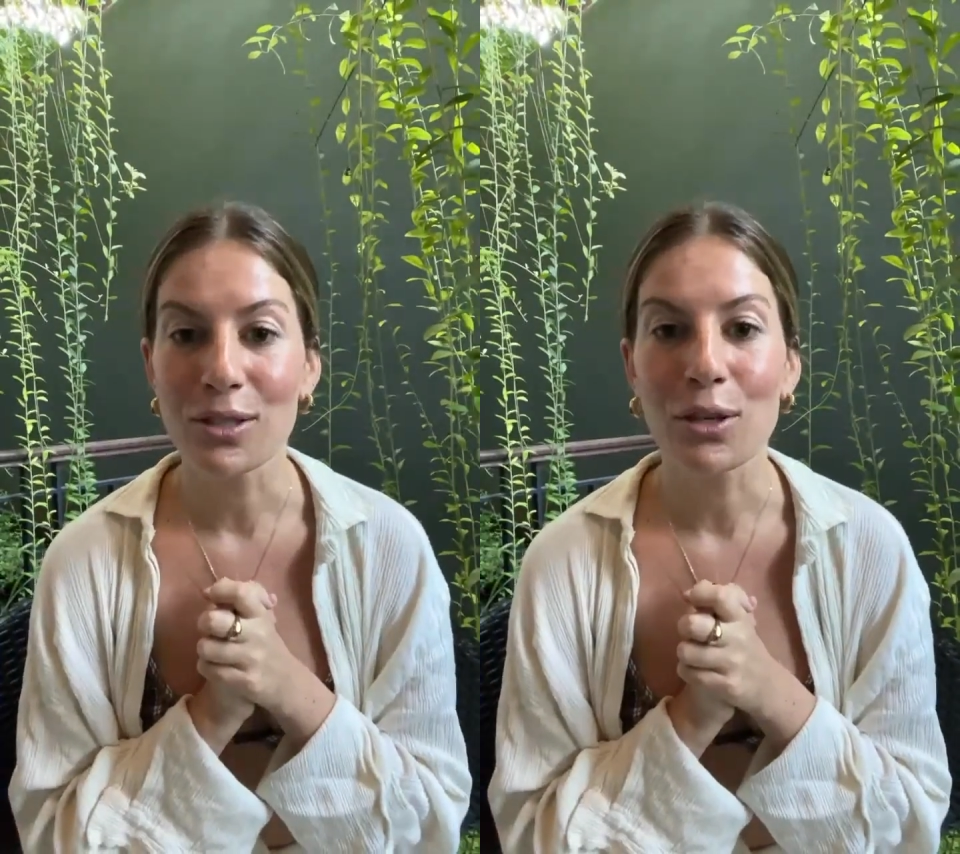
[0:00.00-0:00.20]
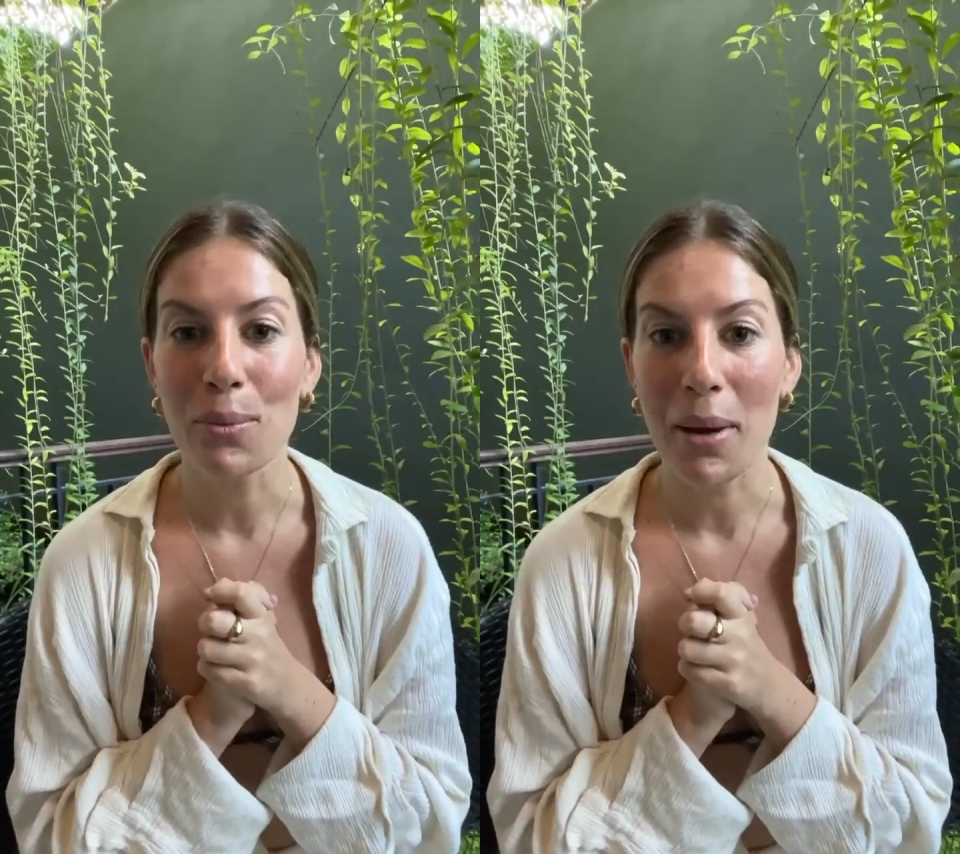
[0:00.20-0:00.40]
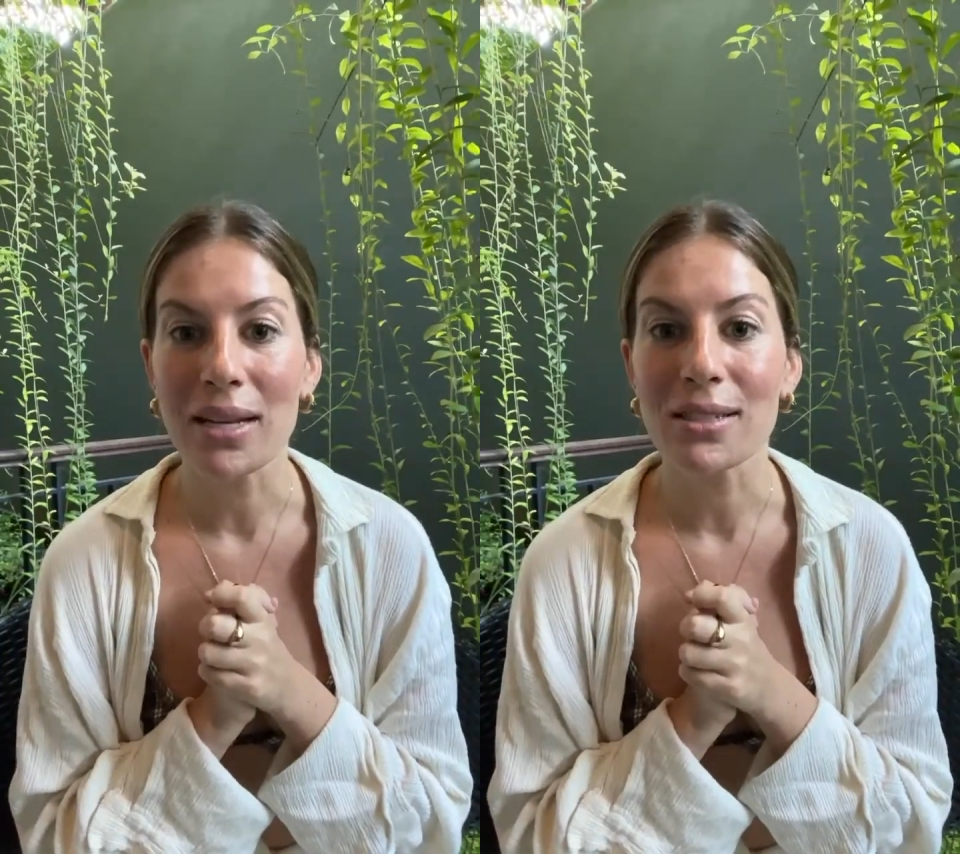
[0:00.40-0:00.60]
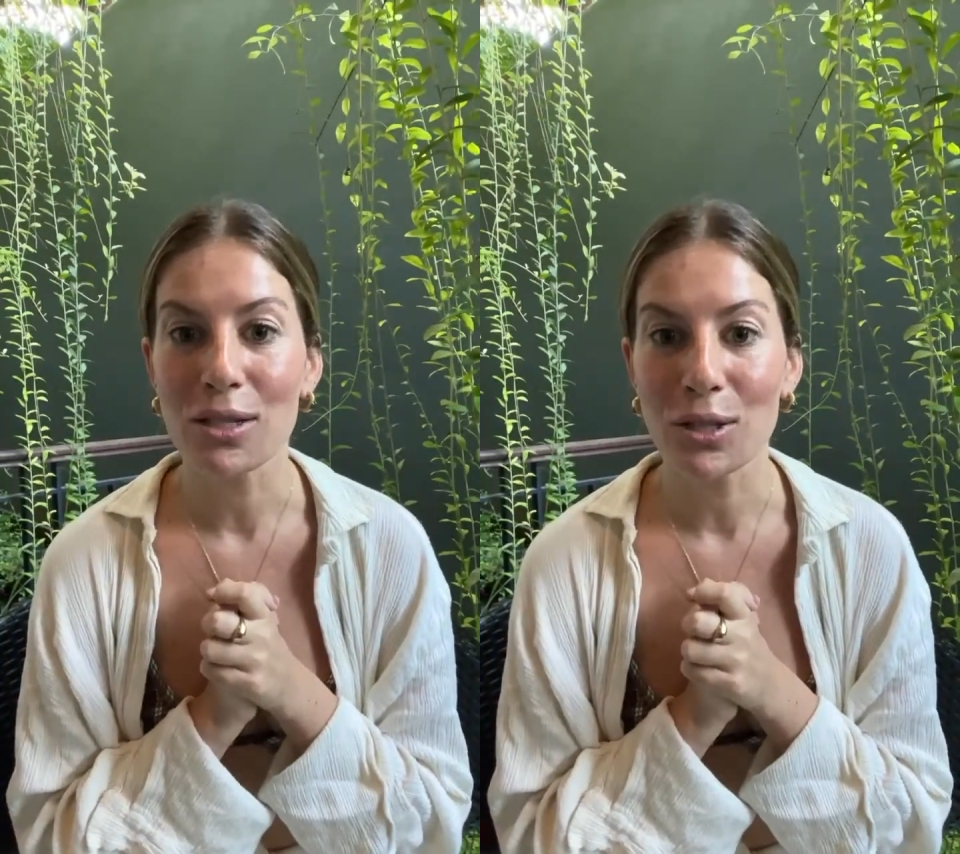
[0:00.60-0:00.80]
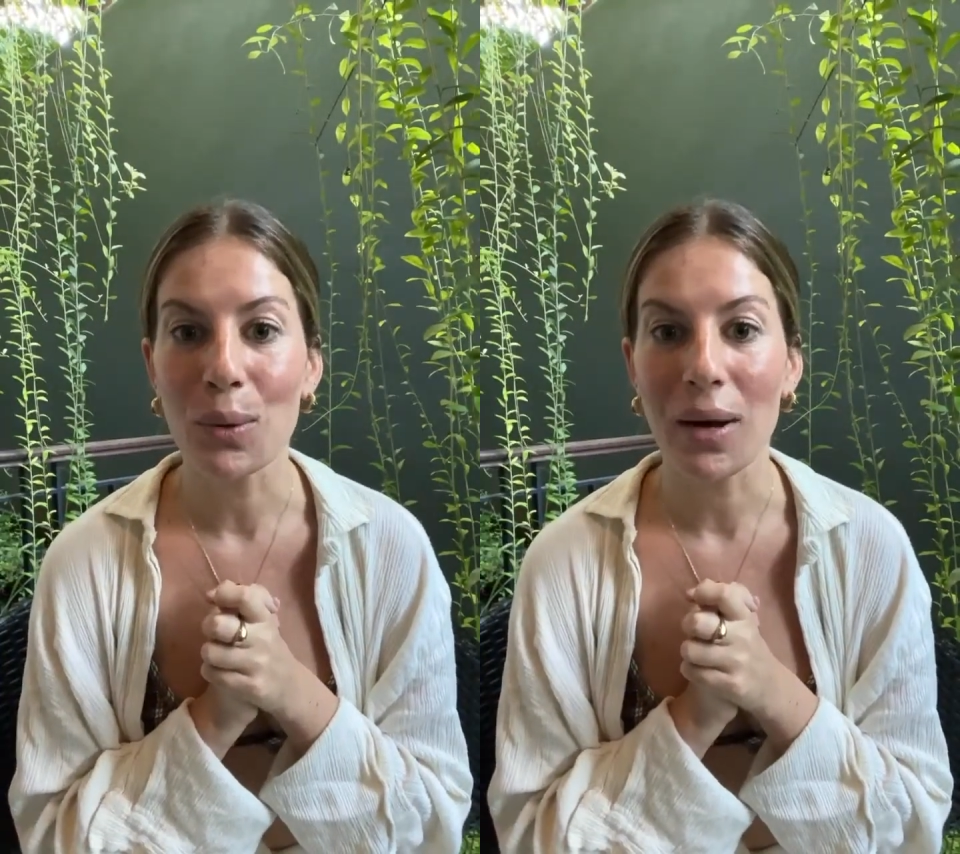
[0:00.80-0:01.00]
you're meant to
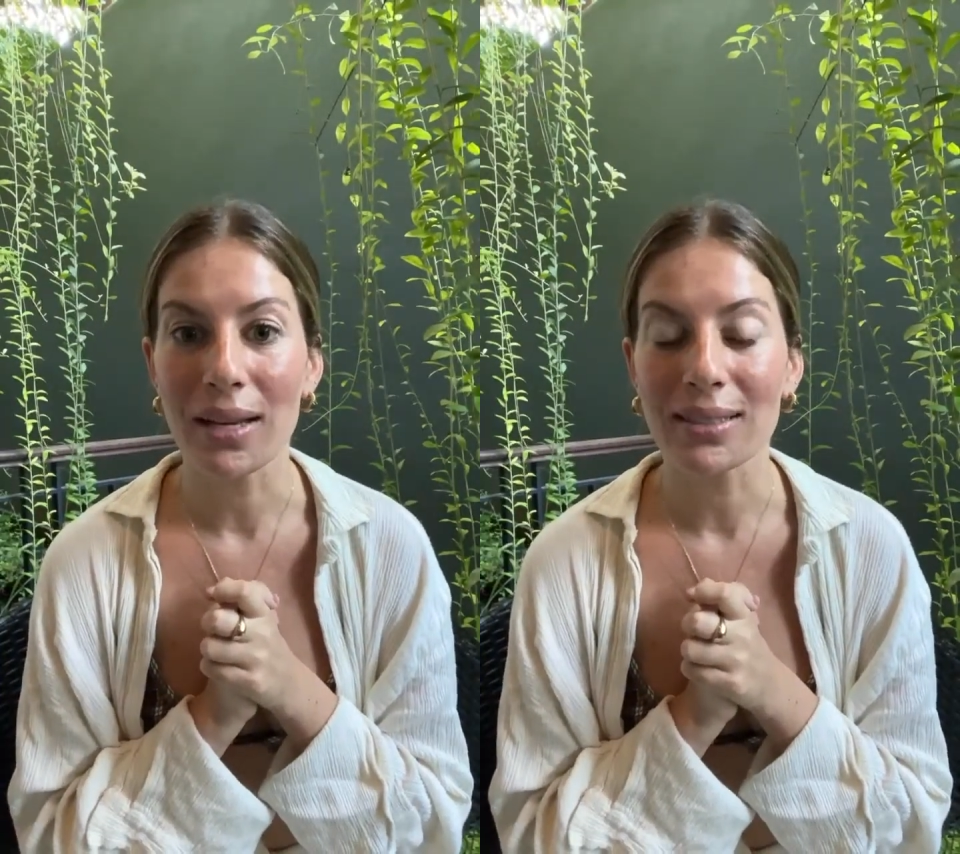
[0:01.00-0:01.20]
do it.